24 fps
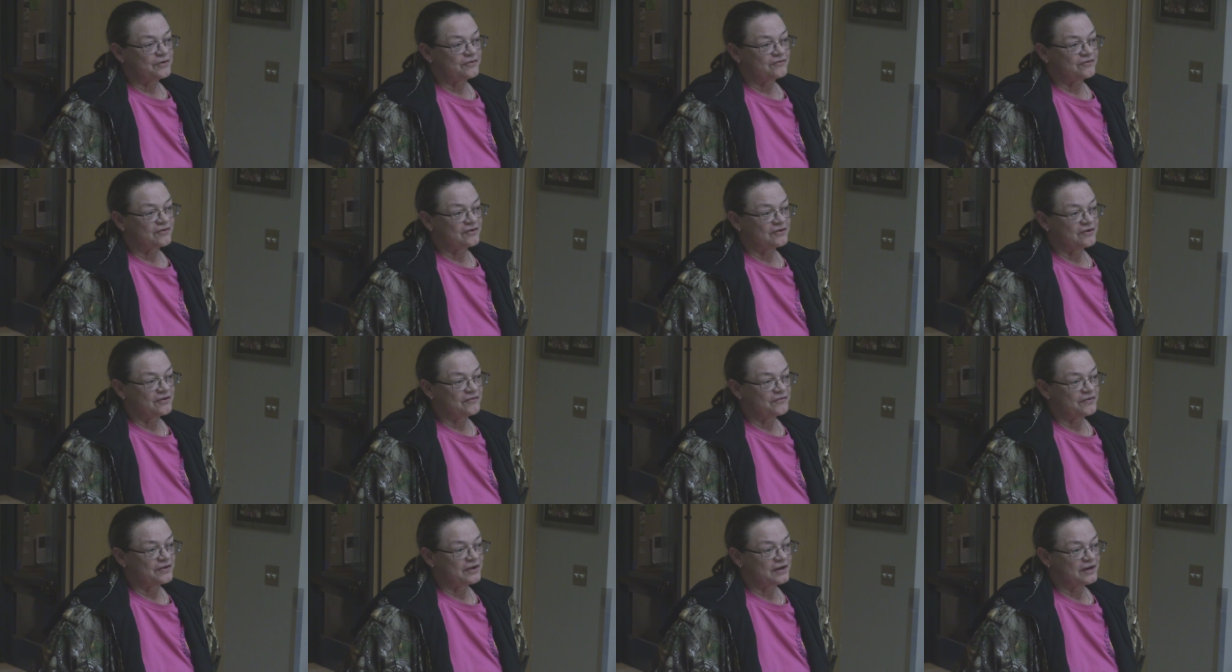
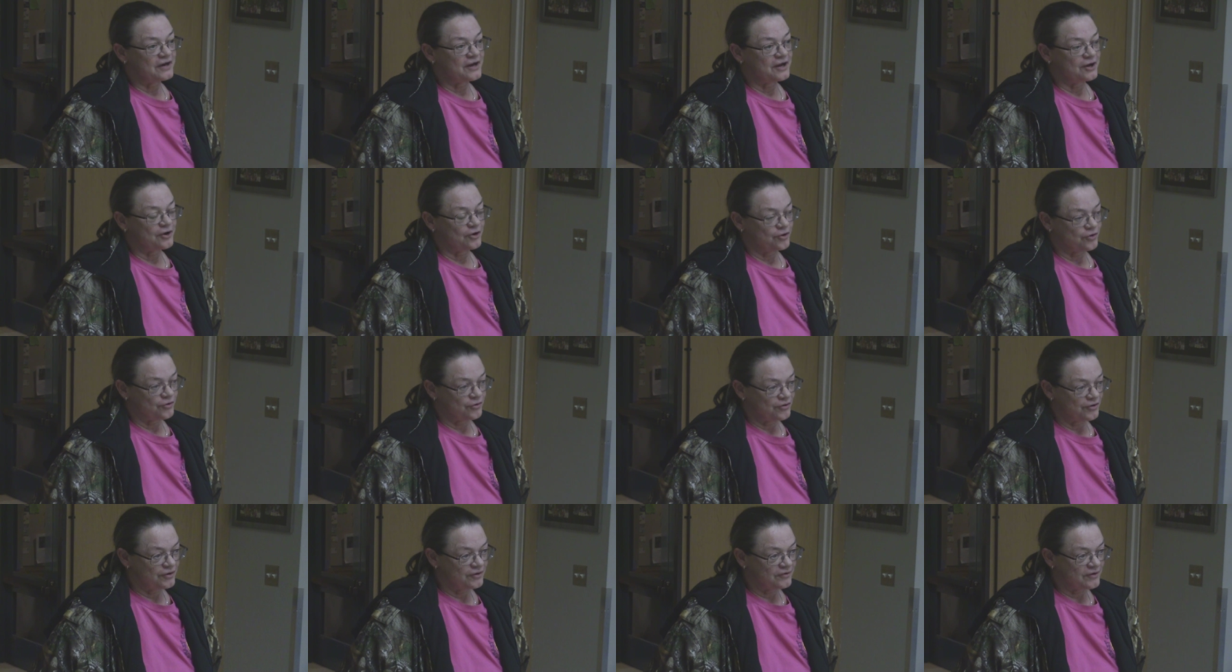significant and
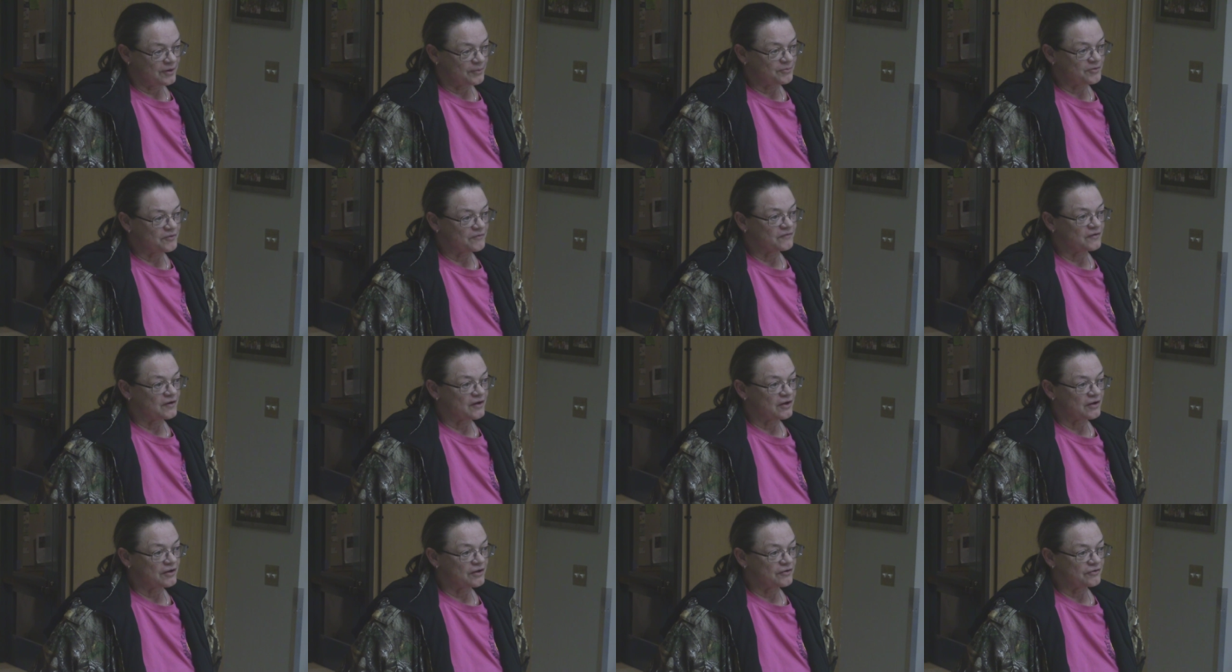current depth of
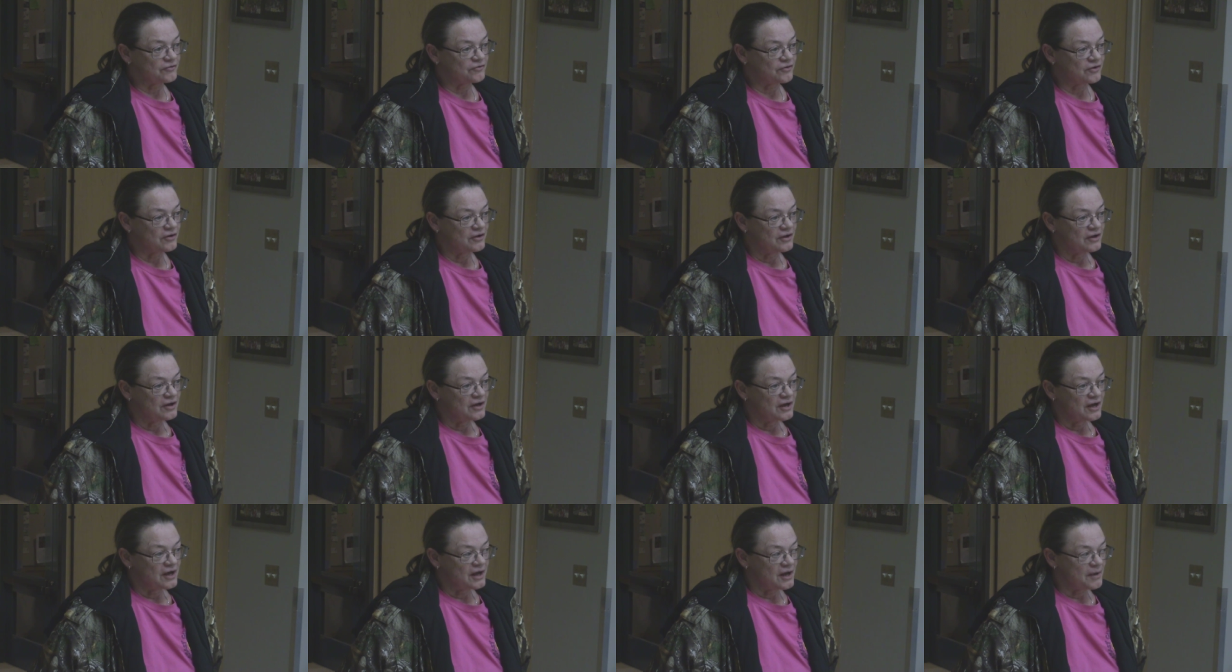knowledge
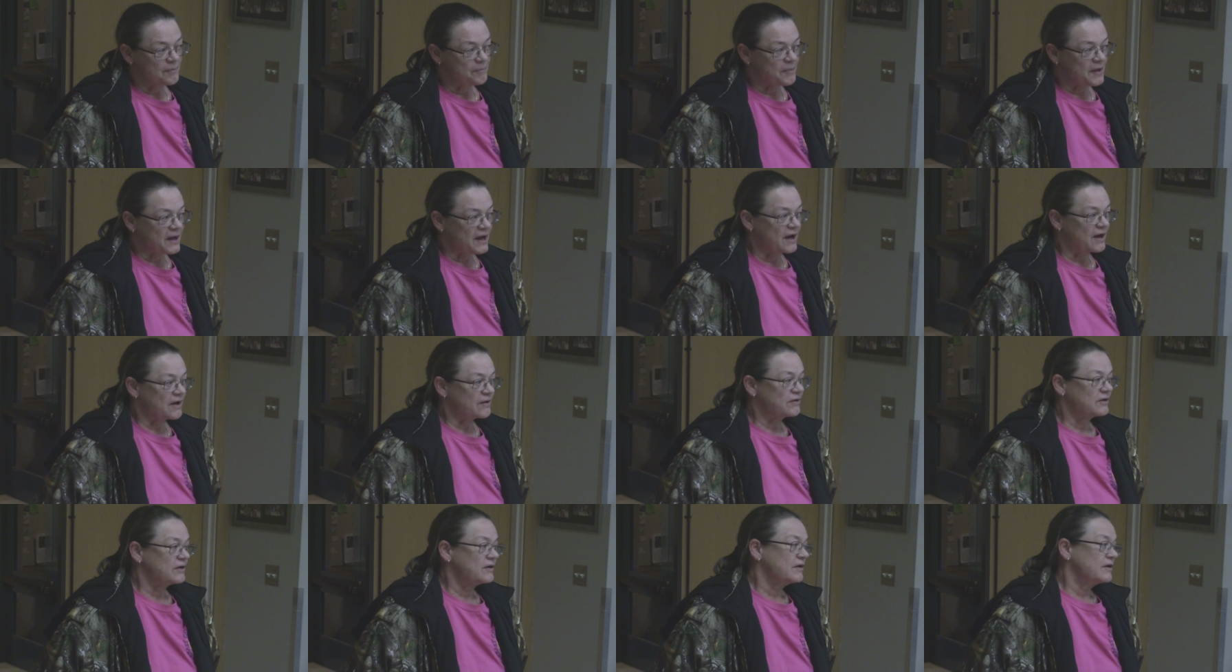
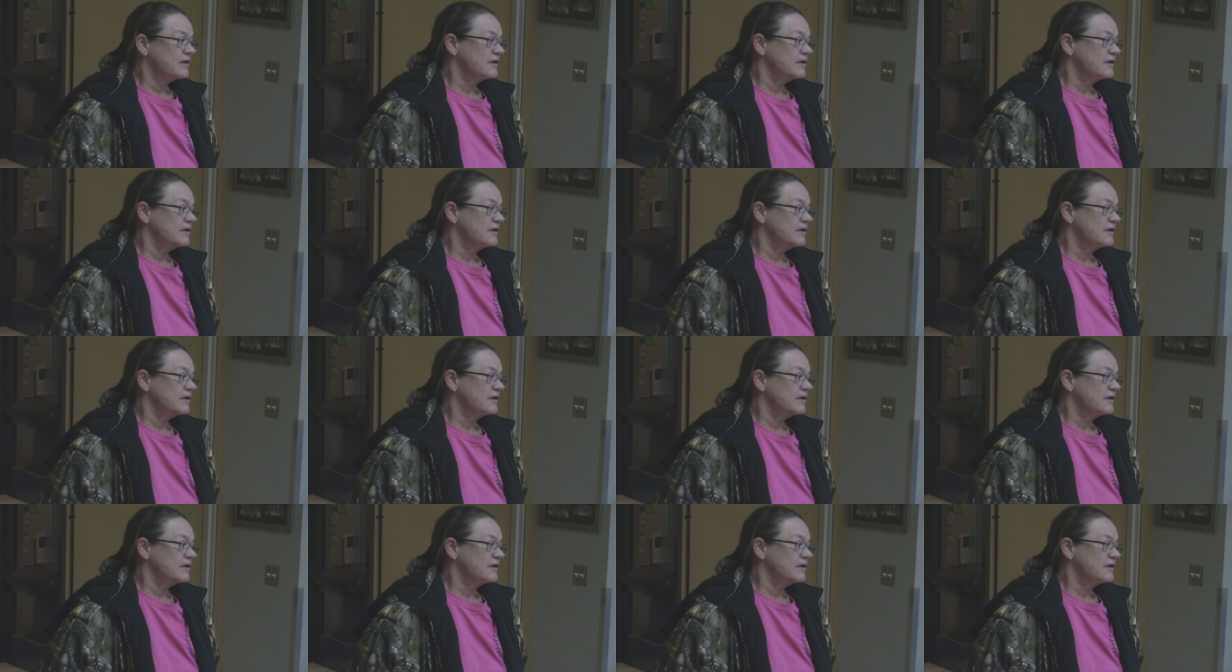about